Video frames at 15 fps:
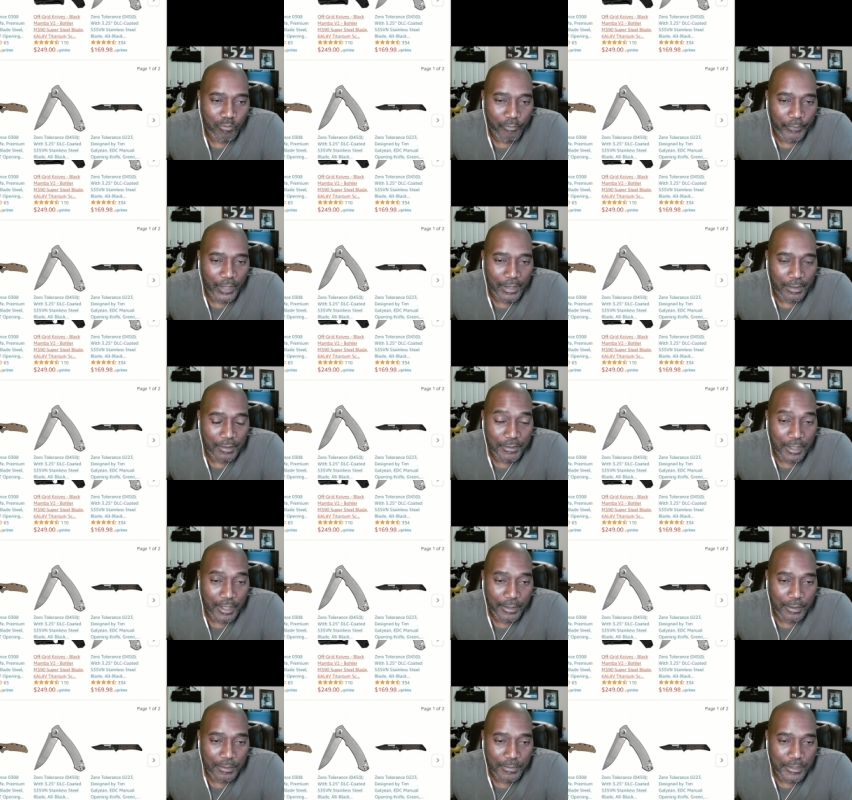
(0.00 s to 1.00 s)
know,
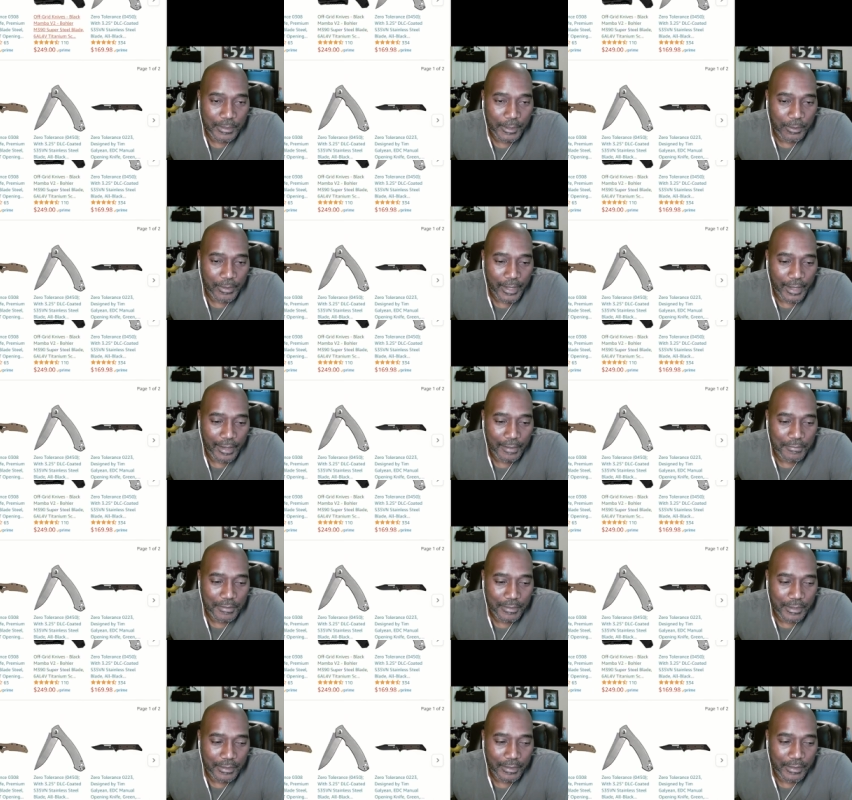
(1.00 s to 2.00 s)
other similar knives
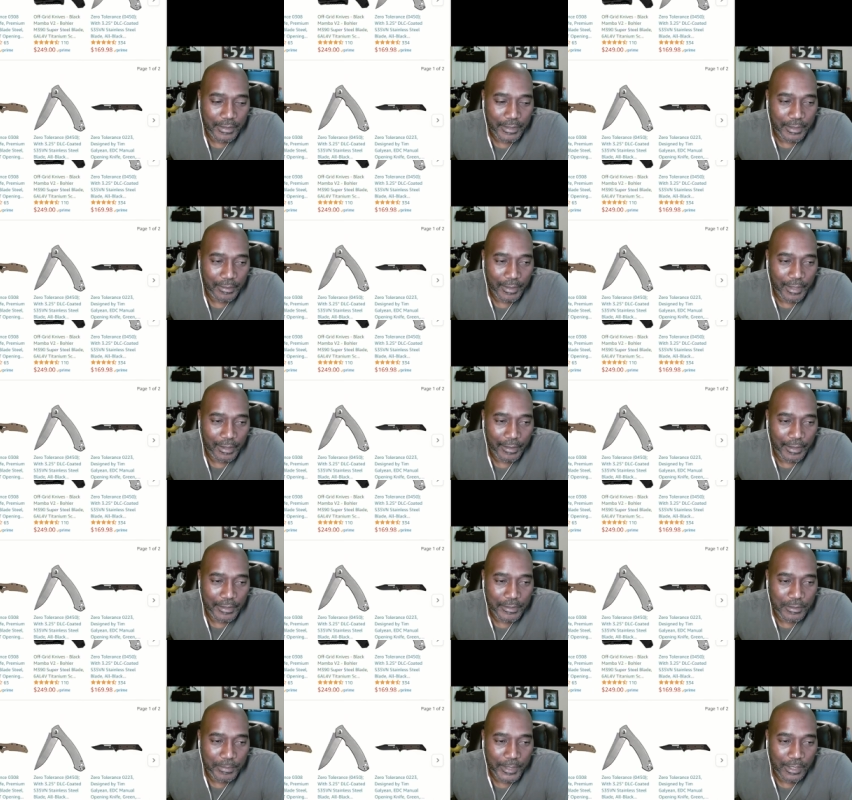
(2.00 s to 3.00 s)
that
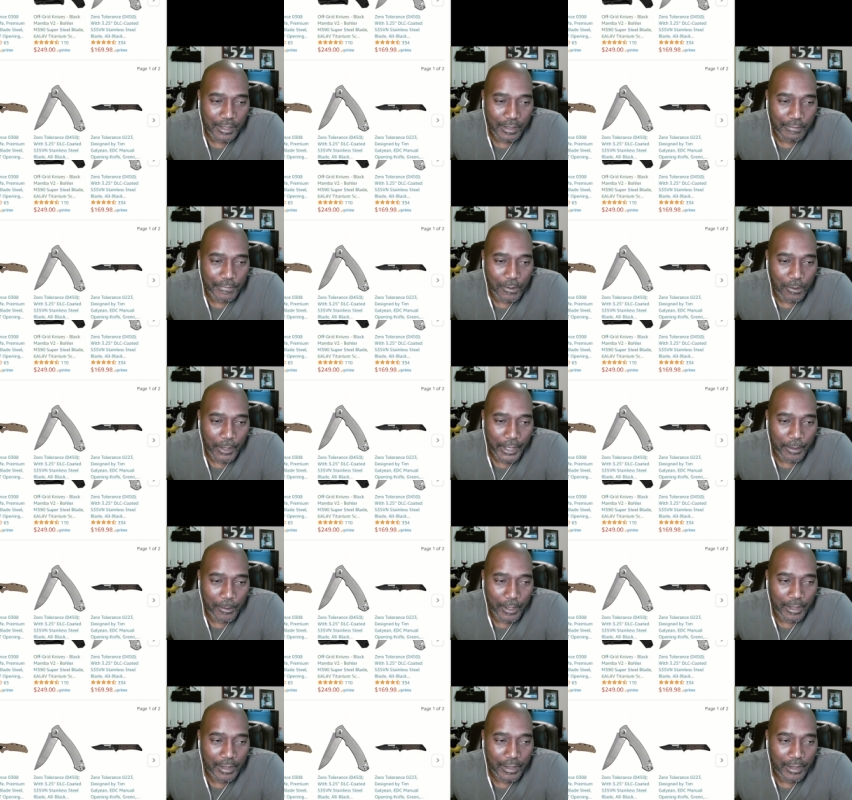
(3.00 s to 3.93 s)
you'd be looking for anyway.